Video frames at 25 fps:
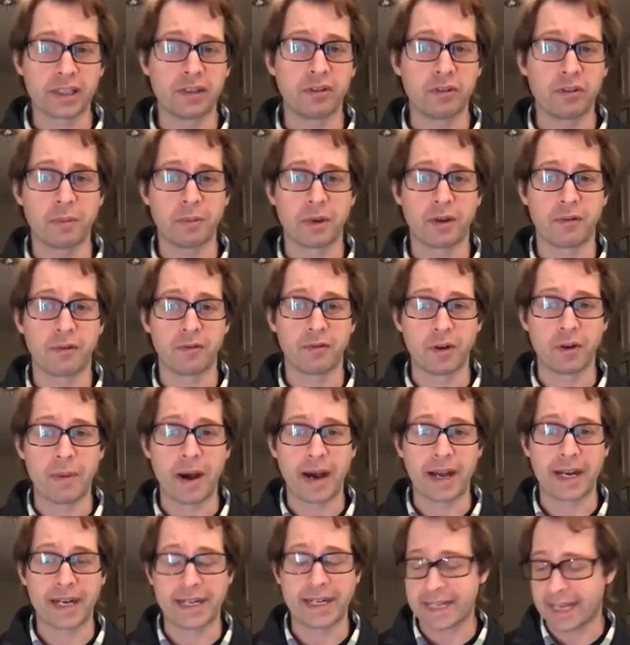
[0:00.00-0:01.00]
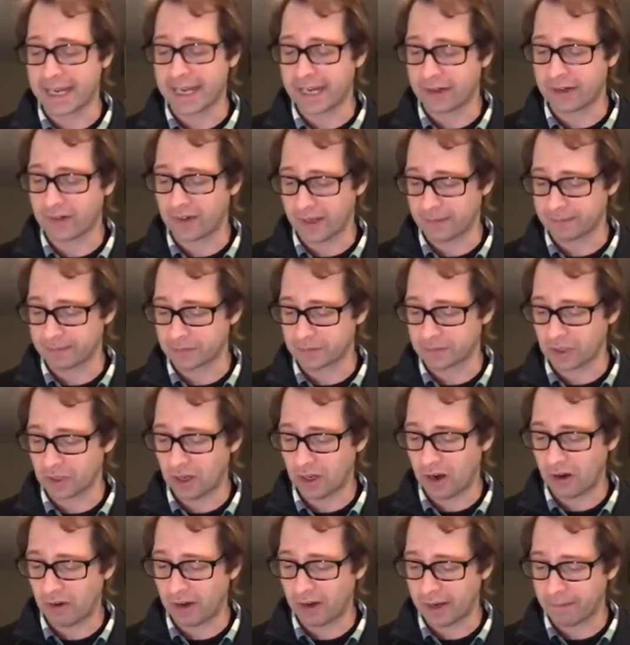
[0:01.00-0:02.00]
with my free body diagram.
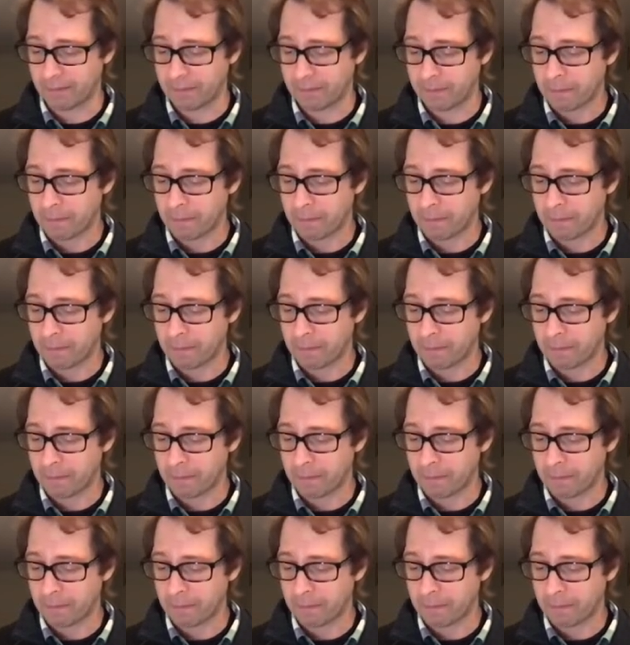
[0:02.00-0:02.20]
All right.